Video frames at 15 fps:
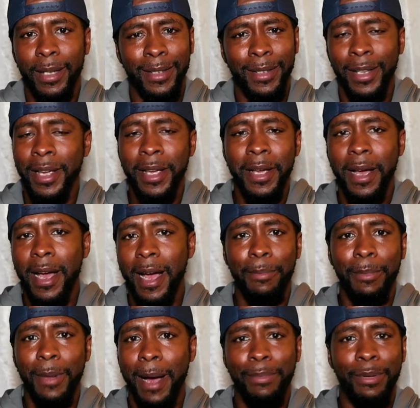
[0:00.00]
And
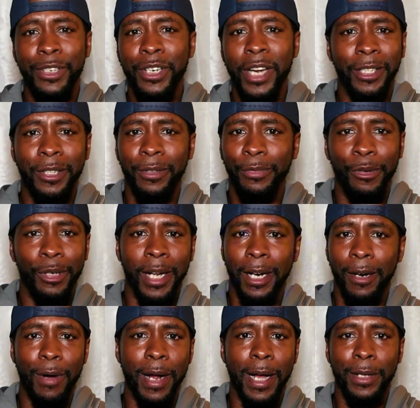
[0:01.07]
I project her for like
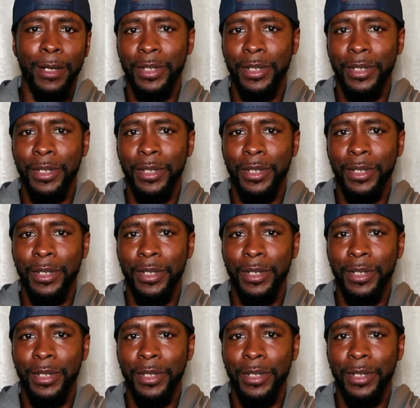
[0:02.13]
around